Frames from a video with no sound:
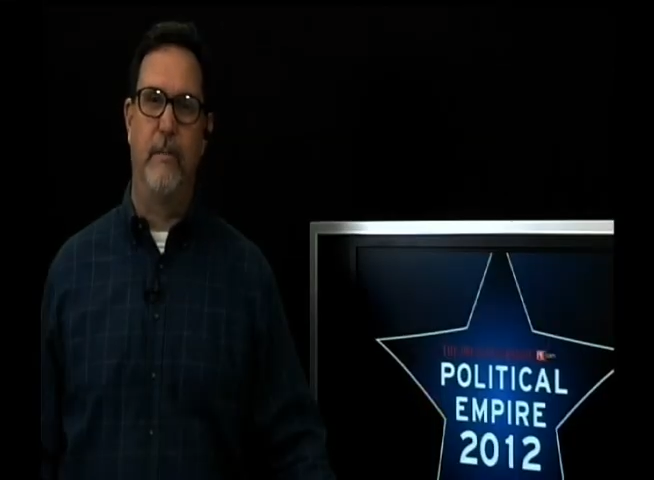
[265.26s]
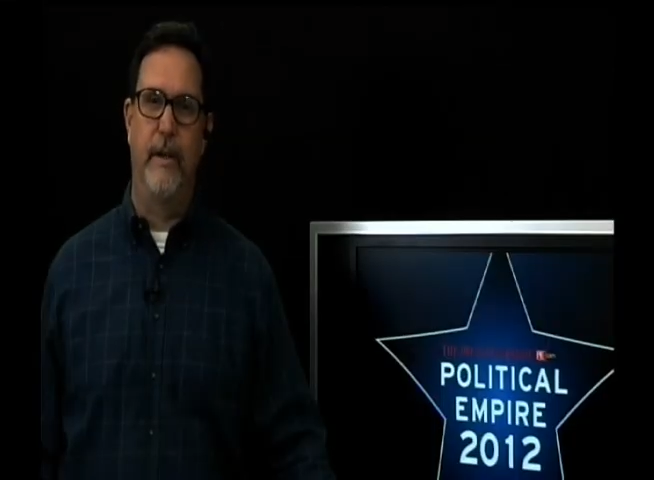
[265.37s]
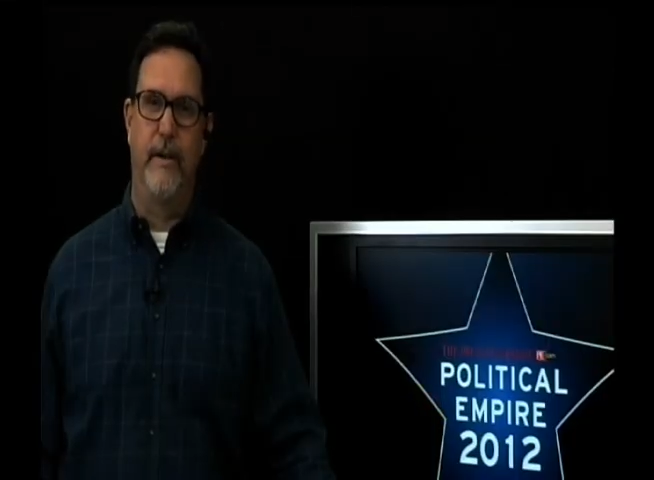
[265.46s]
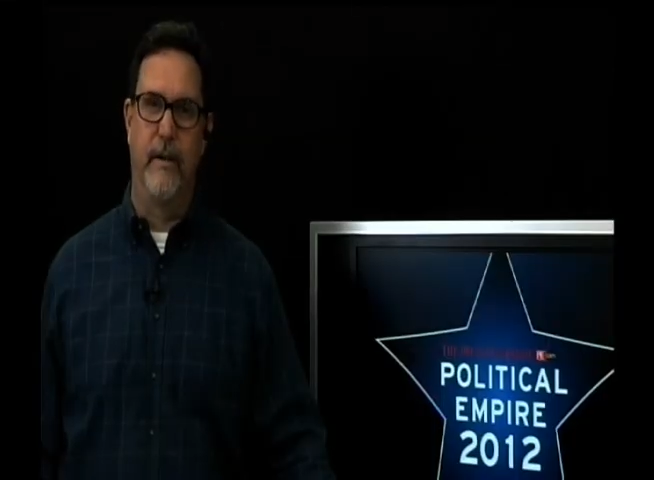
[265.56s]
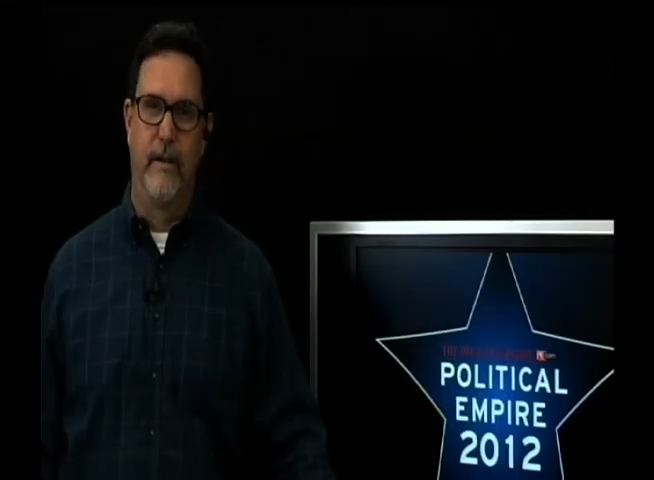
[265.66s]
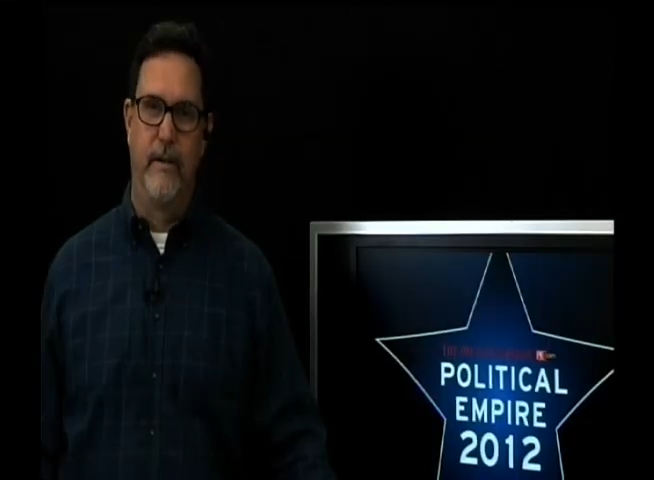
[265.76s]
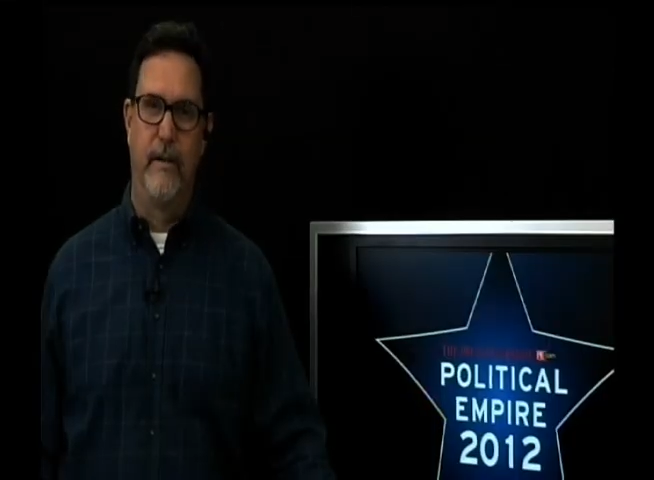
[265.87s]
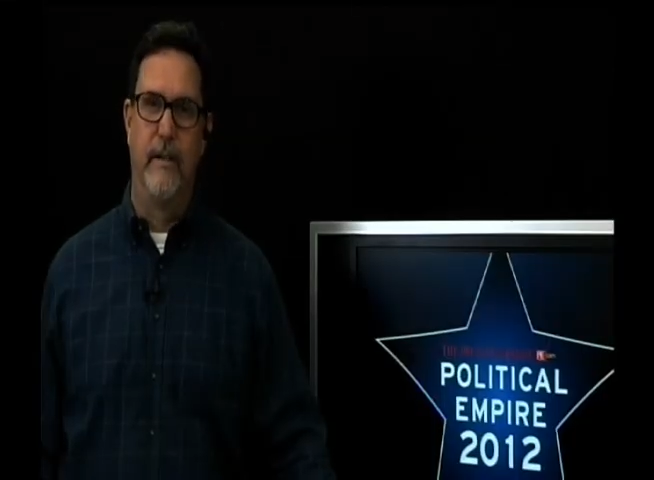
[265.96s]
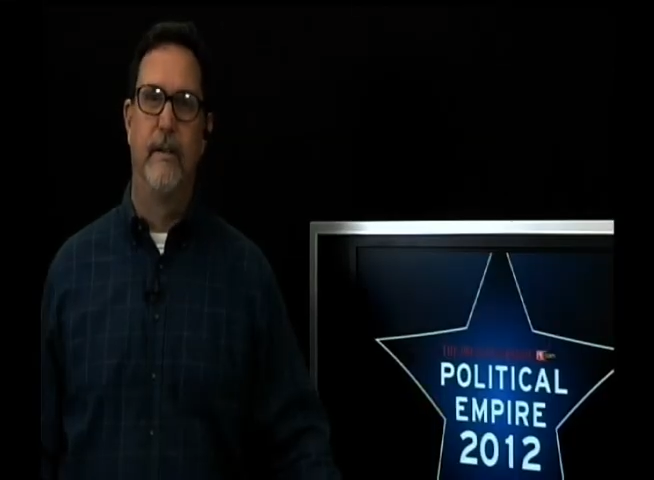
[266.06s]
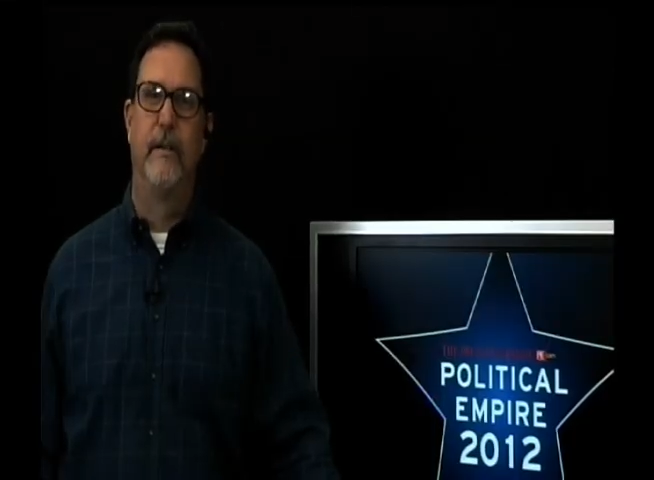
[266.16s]
Bender.
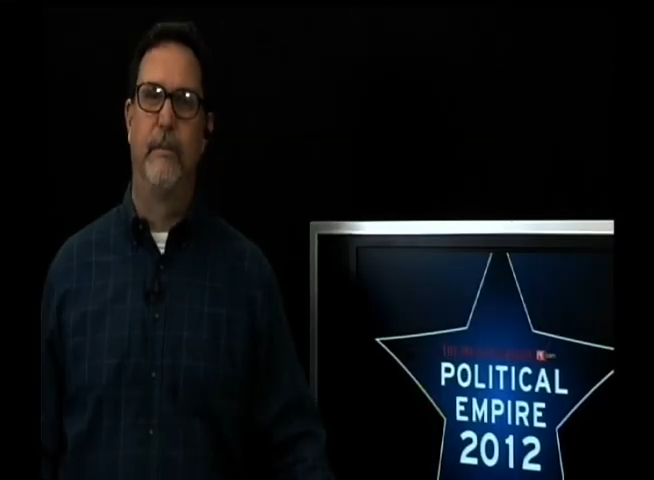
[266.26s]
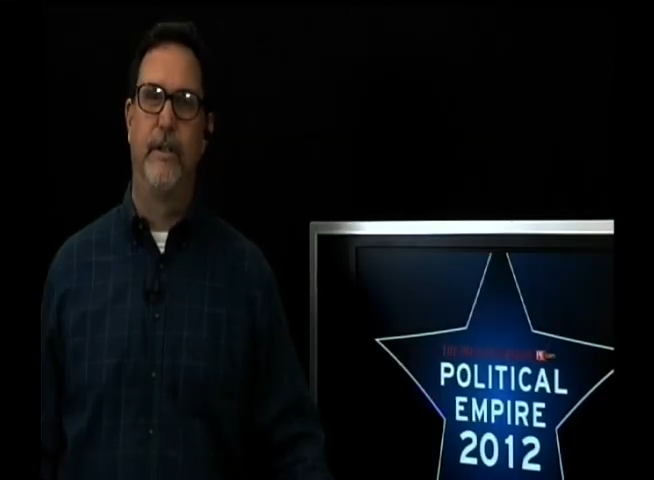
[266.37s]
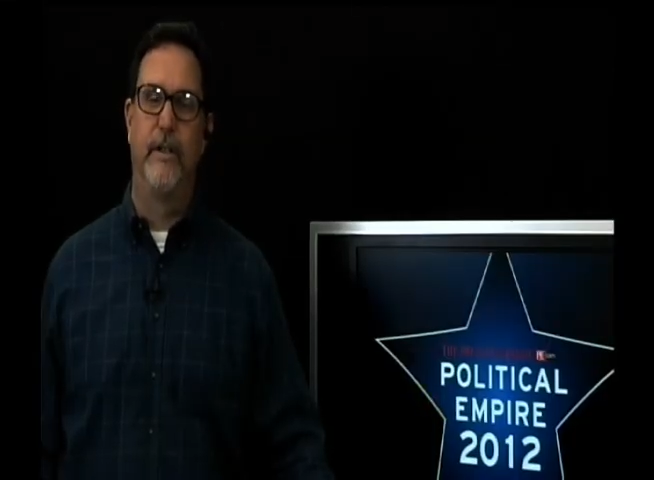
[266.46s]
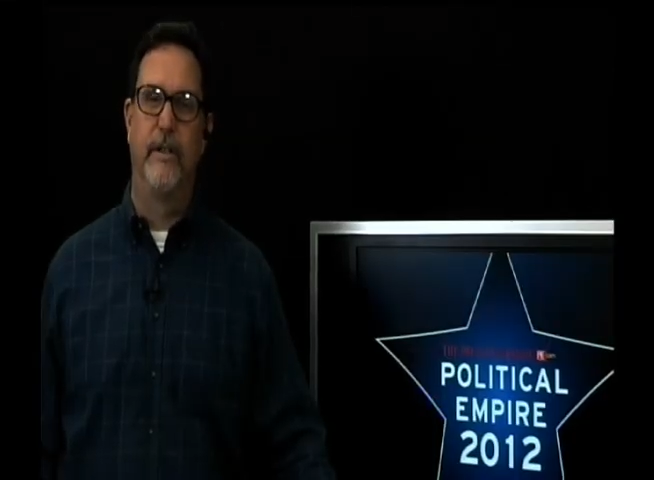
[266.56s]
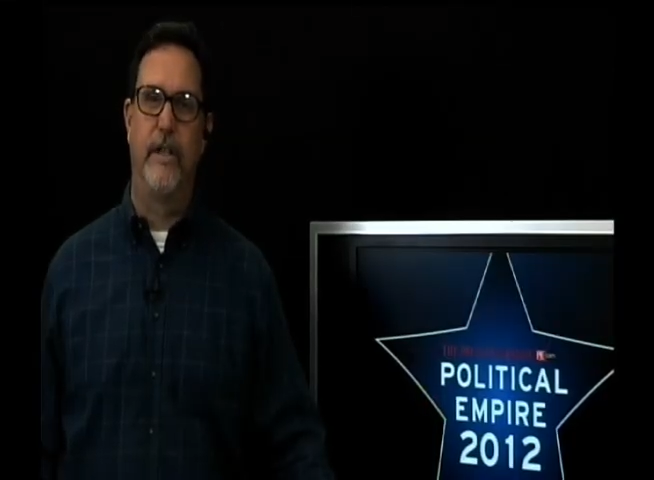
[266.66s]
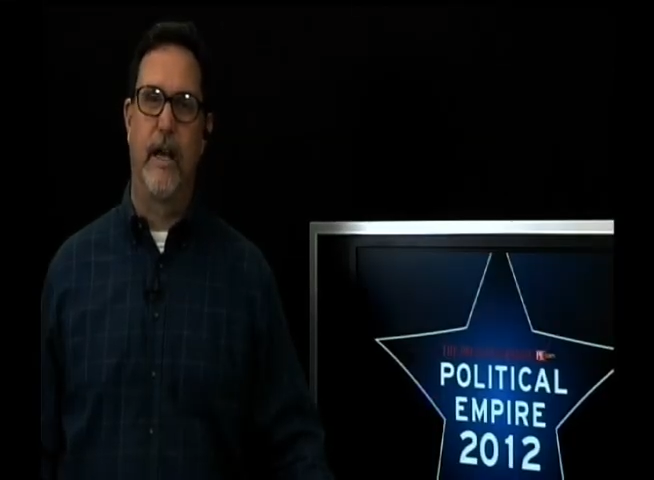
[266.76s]
Be sure to check